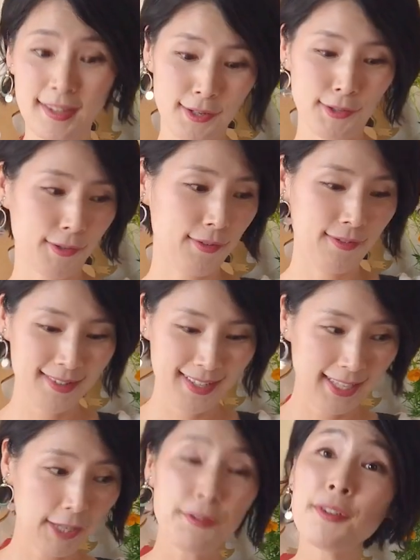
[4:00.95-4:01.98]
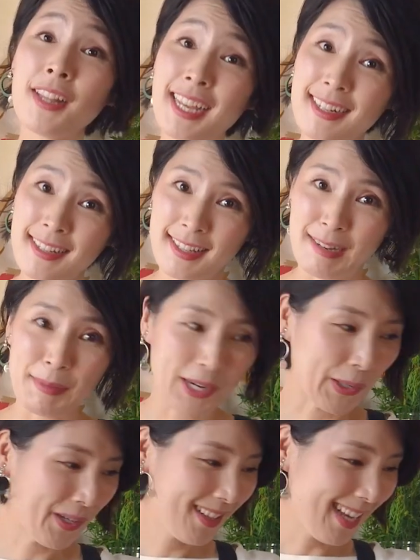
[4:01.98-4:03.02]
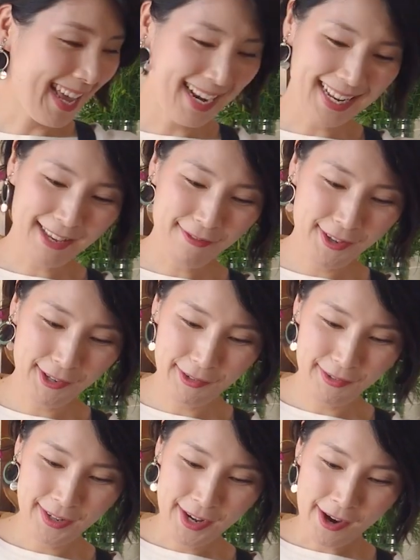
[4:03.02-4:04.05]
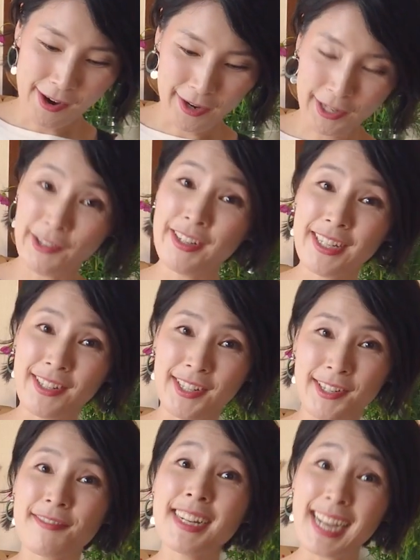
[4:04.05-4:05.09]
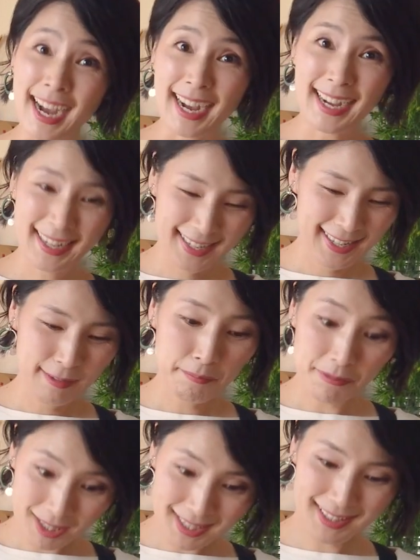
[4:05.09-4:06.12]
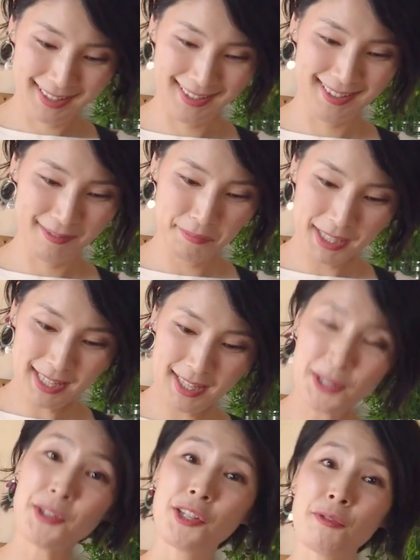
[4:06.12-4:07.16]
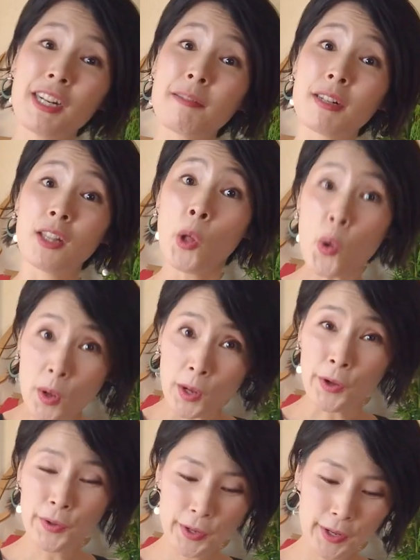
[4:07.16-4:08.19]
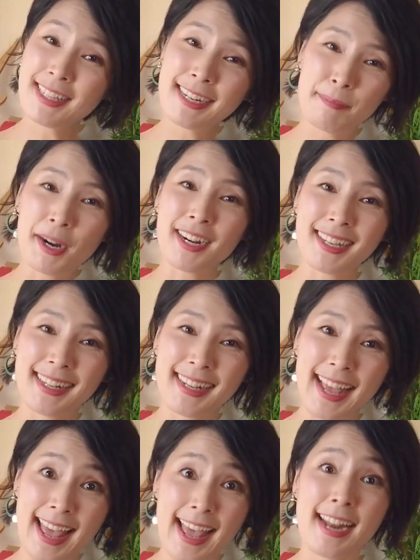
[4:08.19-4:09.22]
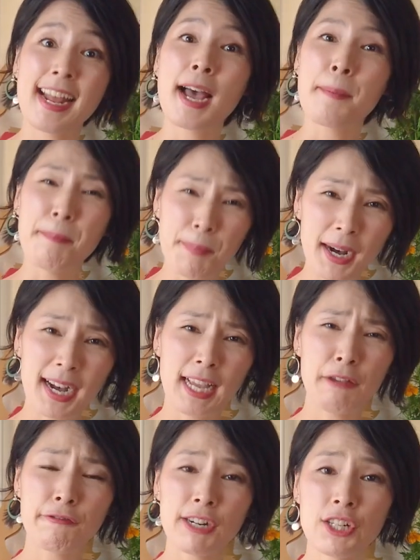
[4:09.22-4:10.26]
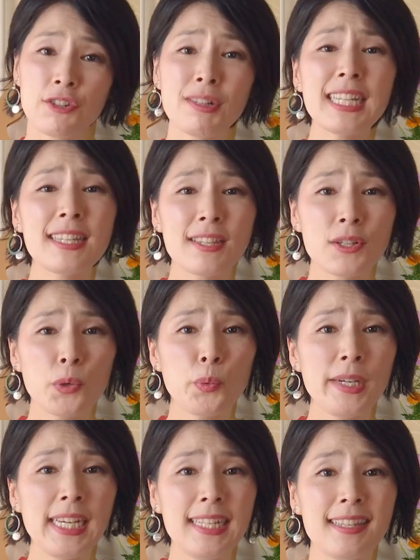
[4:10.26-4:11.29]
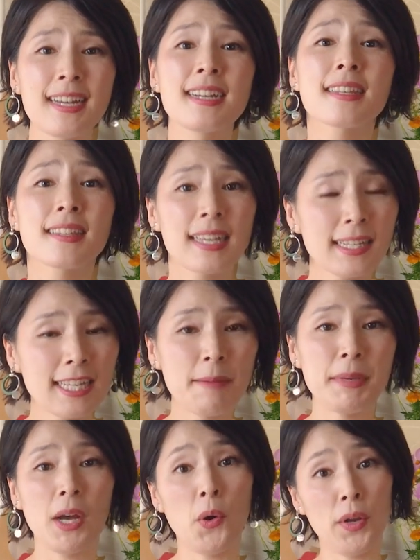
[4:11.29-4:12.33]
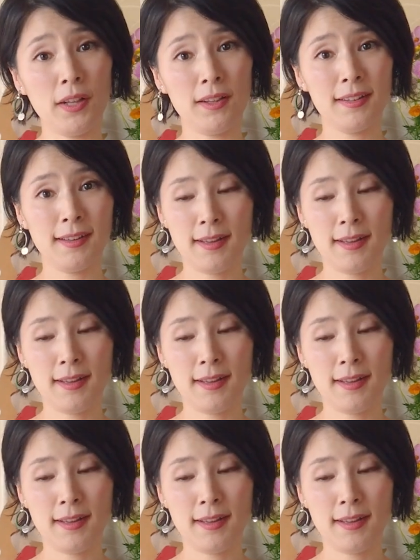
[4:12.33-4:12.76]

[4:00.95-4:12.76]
So if you like sesame oil and if you are going to Korea, please go to one of the local outside market and buy freshly squeezed sesame oil.